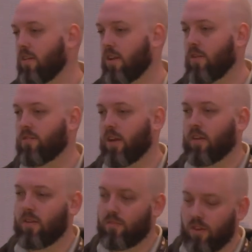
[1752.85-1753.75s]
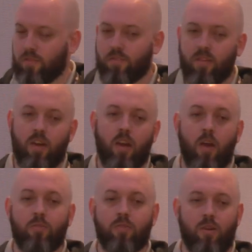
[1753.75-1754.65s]
And I was like, sift, and like I
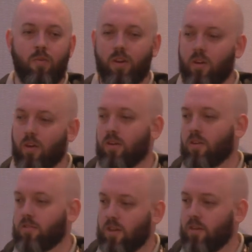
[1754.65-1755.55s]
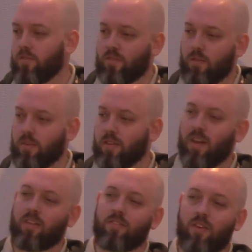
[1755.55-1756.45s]
was, I wanted to call it a sieve or something like
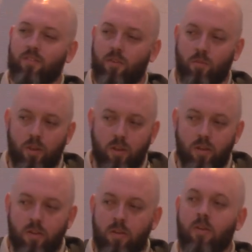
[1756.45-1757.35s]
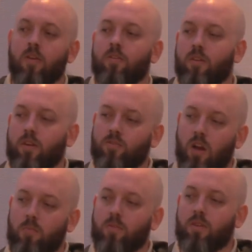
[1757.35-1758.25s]
that. That sounds a little weird. So like
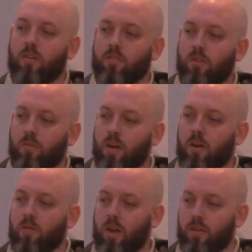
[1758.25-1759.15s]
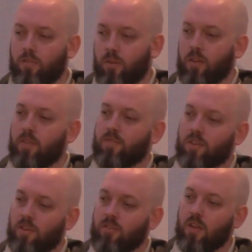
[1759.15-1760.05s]
Trommel sounds a little better, right? So it leaves the
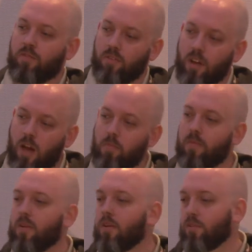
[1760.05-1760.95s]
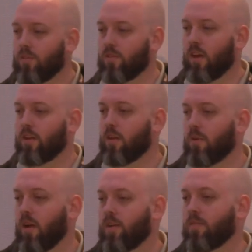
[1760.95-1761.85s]
good stuff on top. So that's the idea
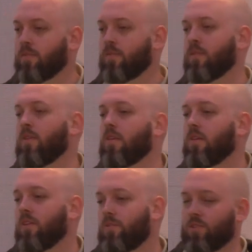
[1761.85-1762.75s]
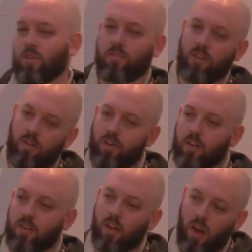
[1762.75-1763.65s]
behind it. Leaves the good stuff,
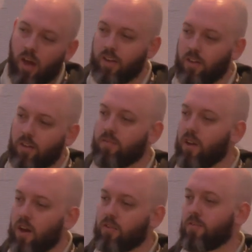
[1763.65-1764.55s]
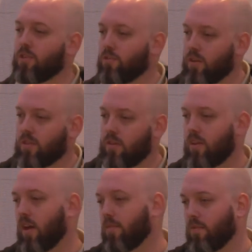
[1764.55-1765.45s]
ideally the files of interest on
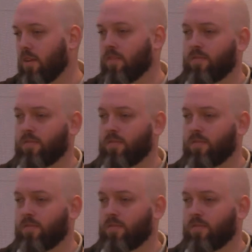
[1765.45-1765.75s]
top, right?